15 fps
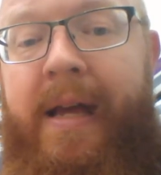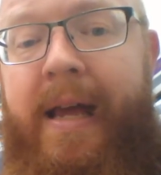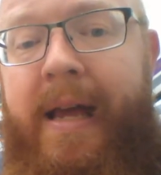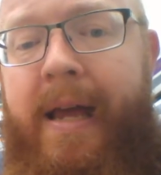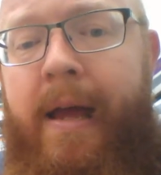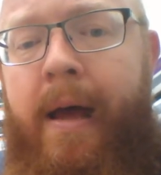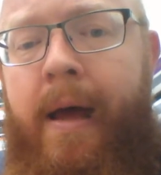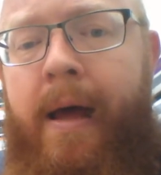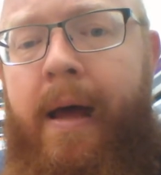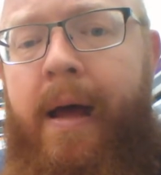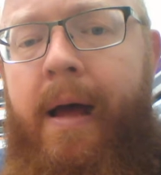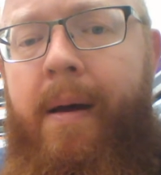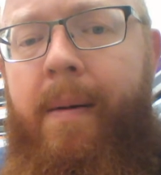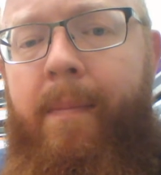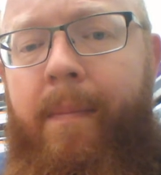He
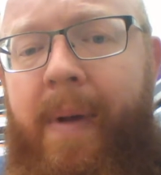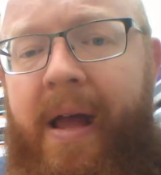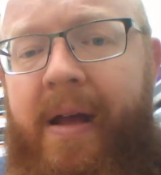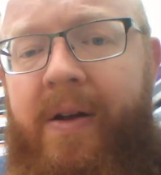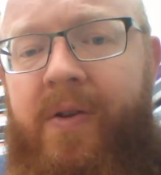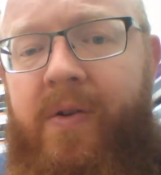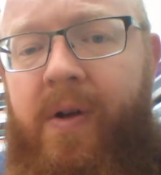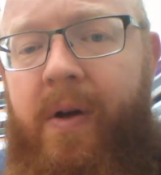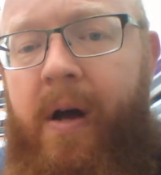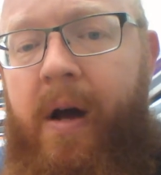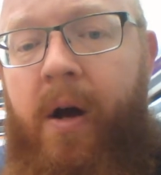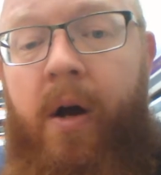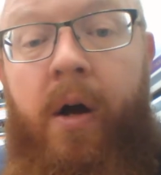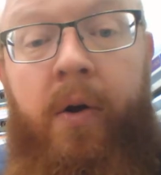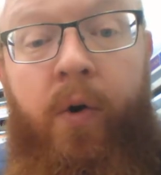makes
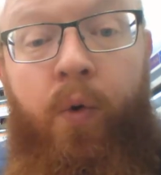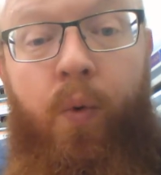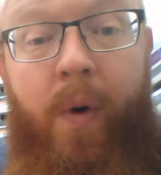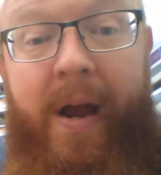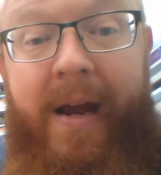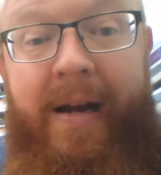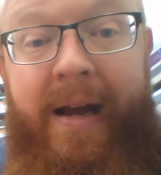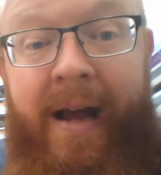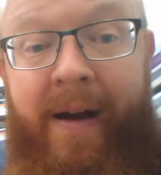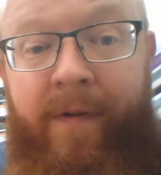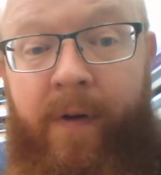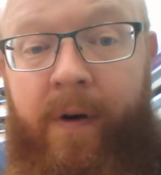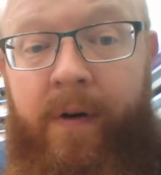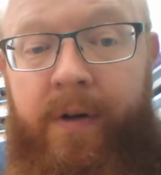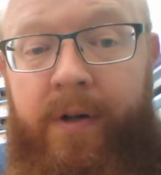a great
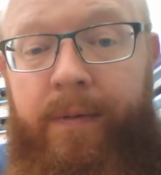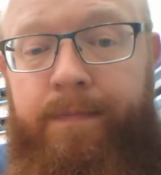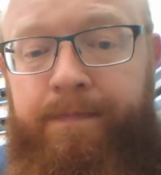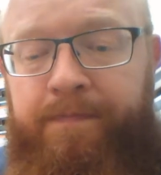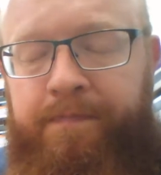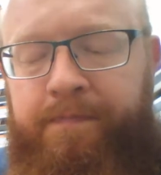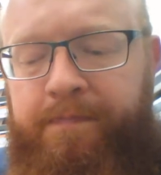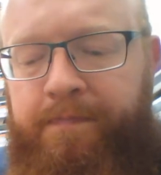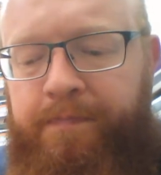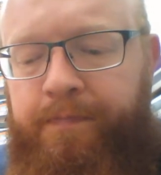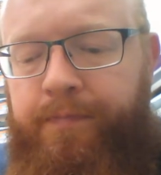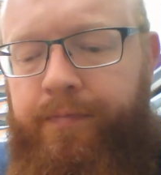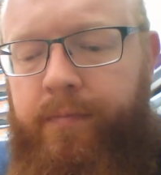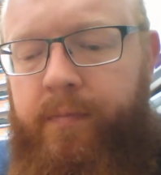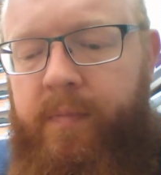effort
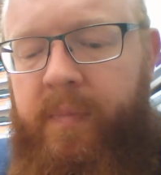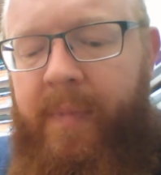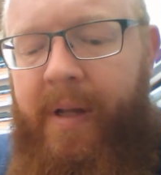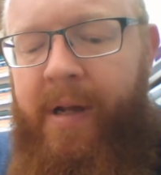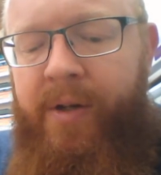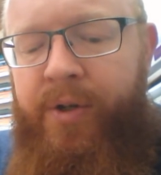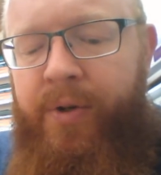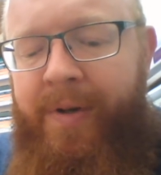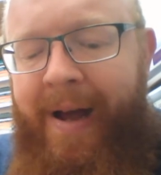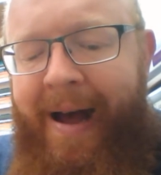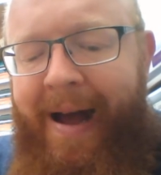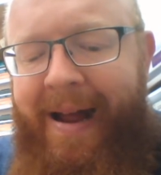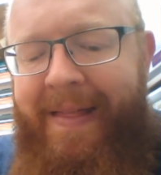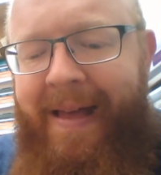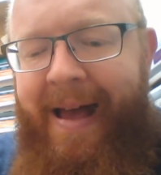to
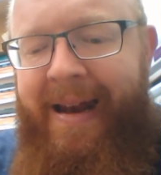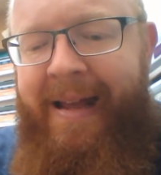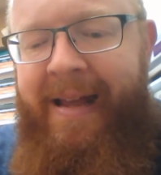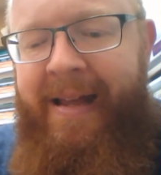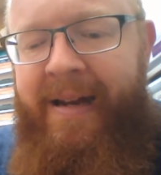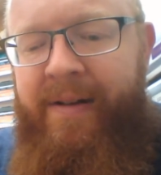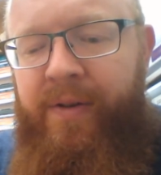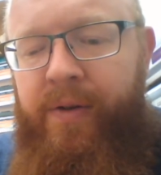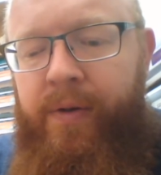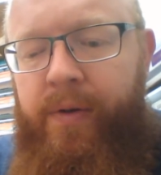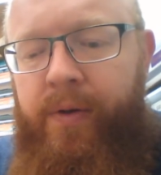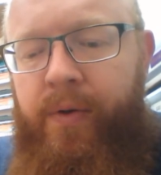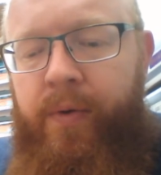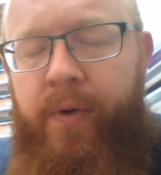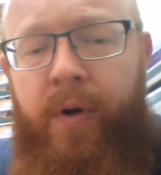tie that in
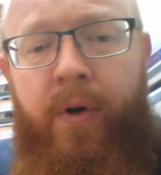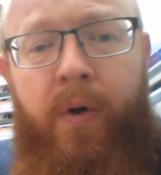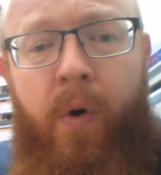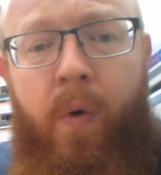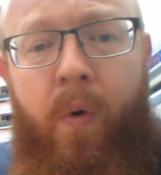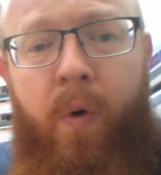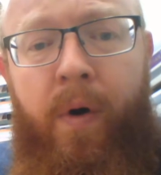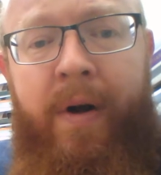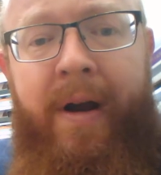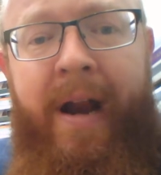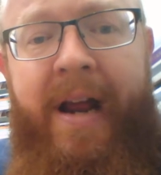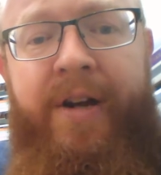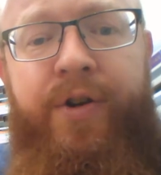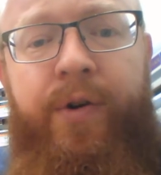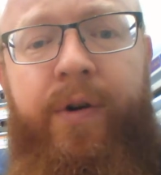to the core
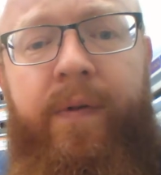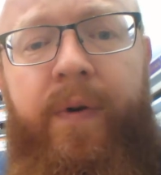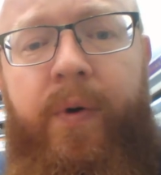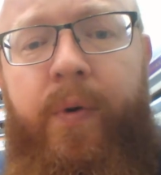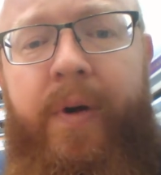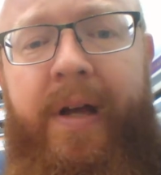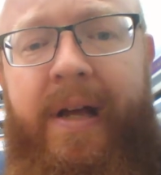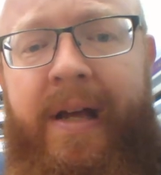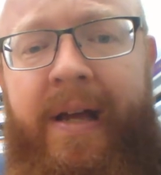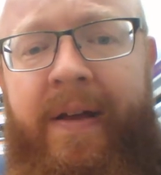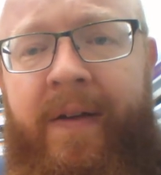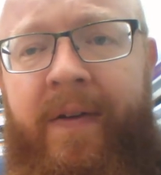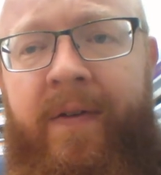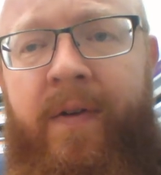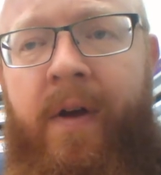nature of who he
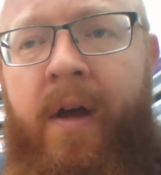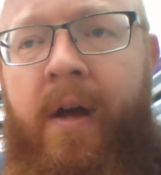is,